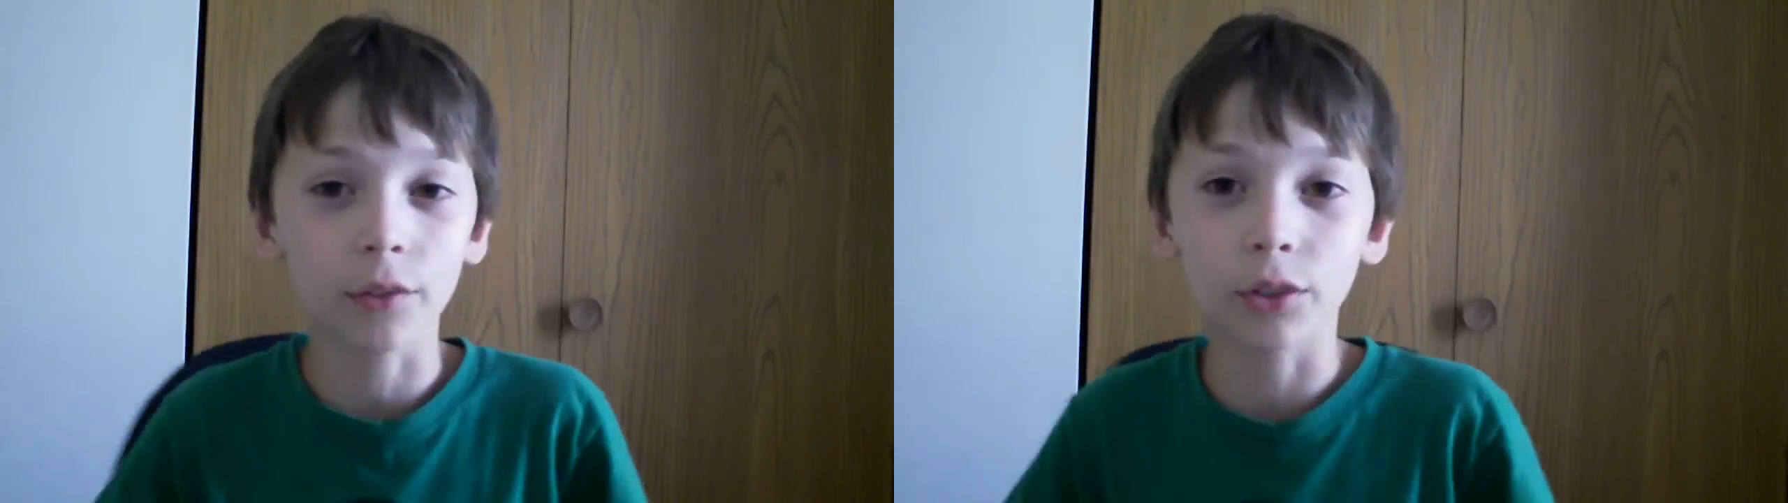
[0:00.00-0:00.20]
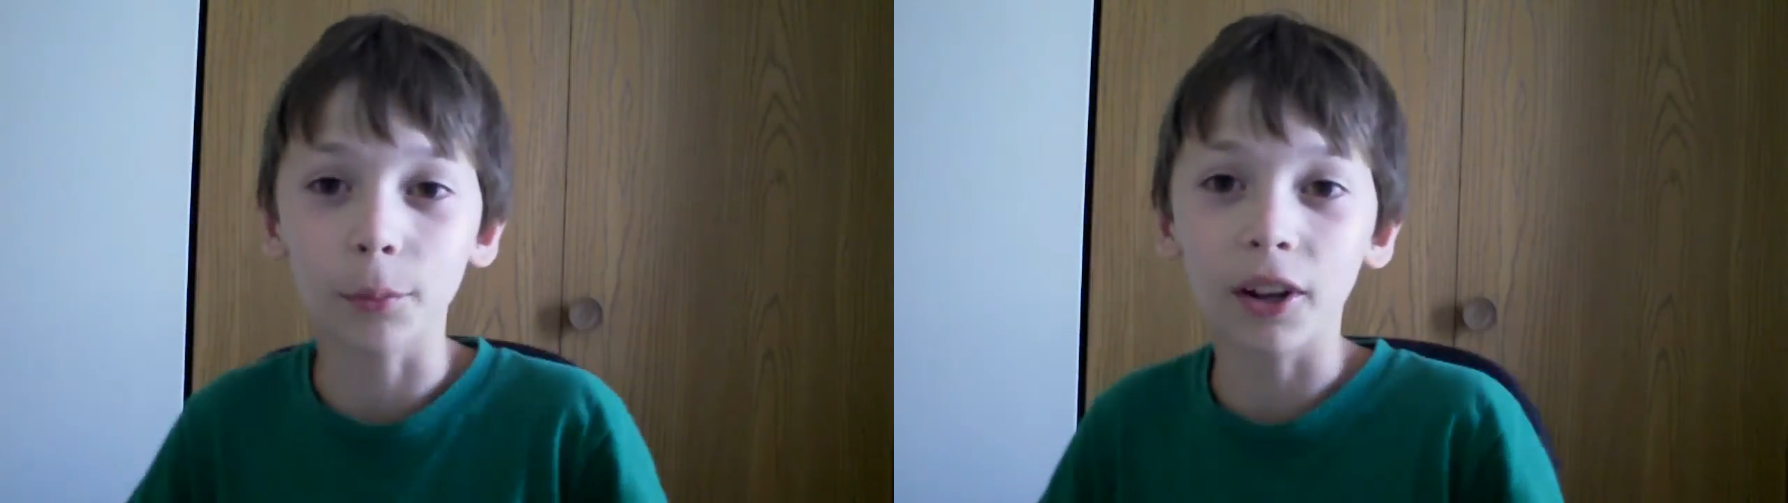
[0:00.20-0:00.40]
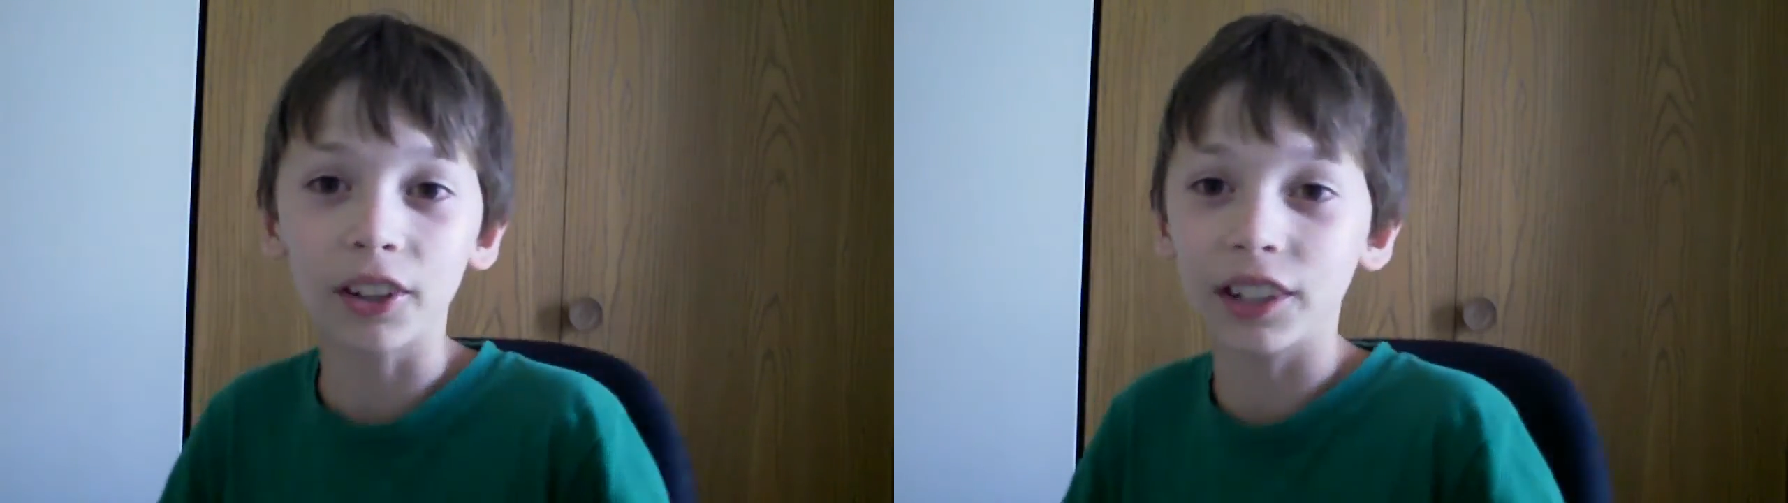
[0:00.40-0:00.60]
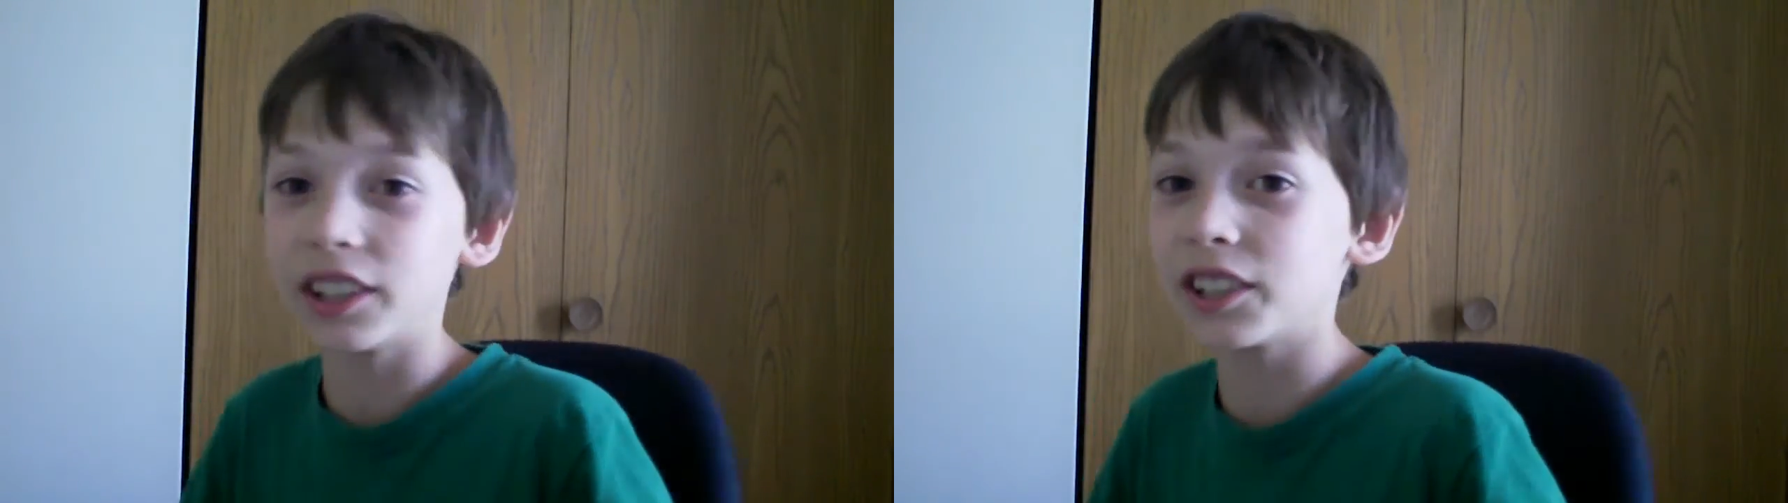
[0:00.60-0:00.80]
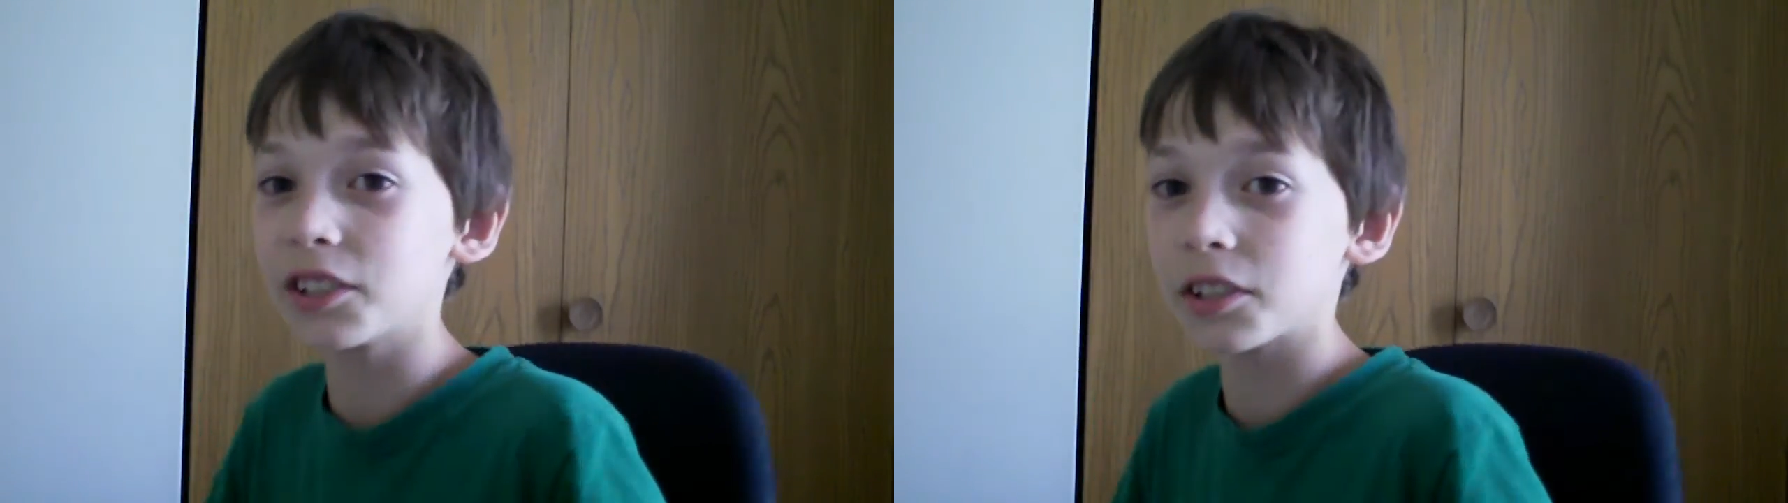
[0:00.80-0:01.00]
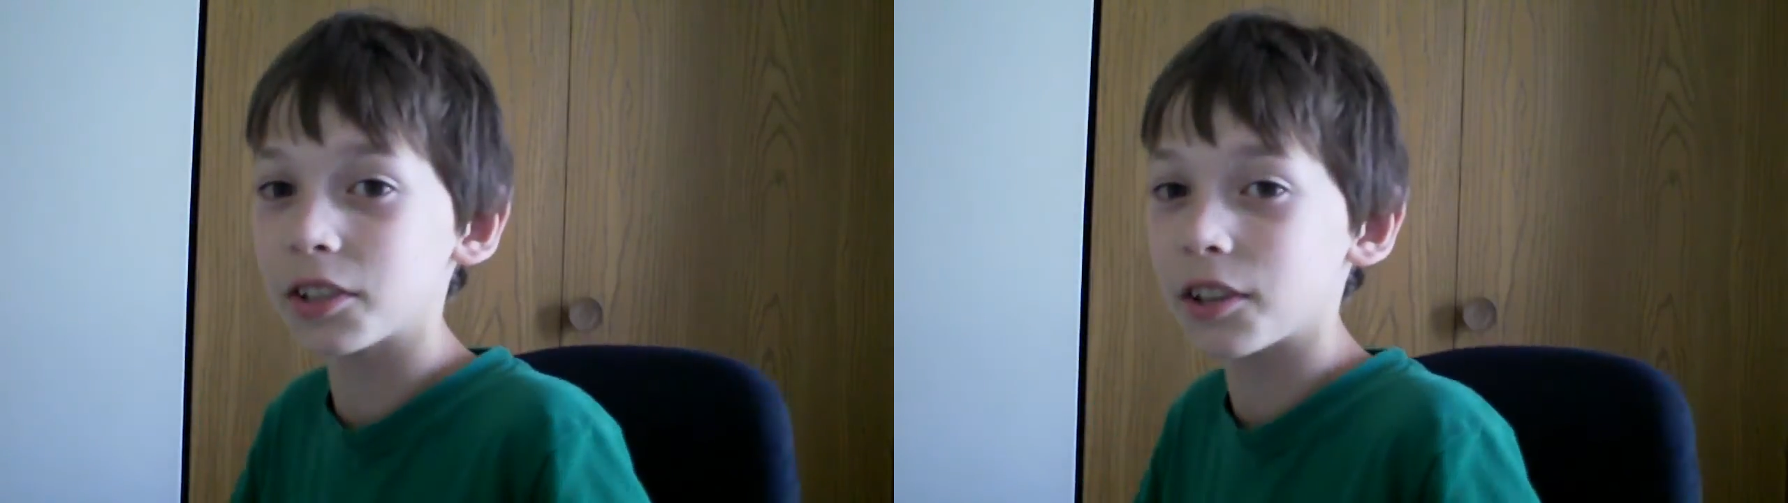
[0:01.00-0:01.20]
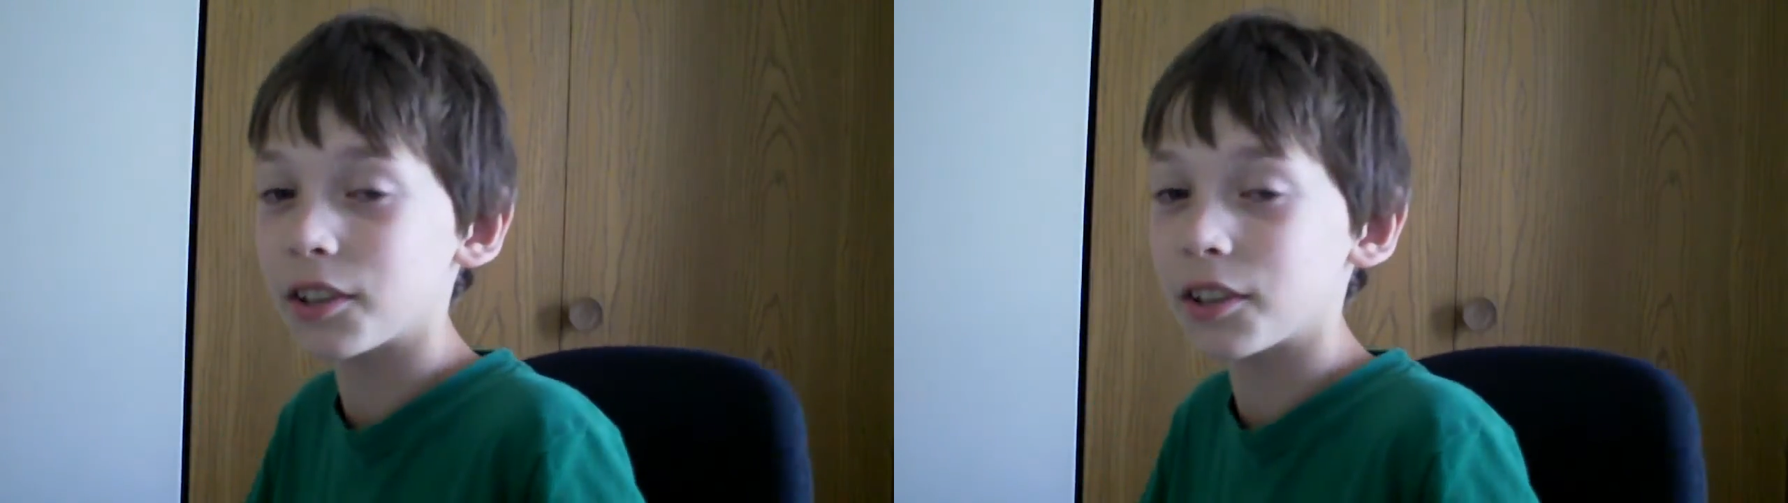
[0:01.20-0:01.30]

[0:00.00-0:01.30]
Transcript: have smaller ears,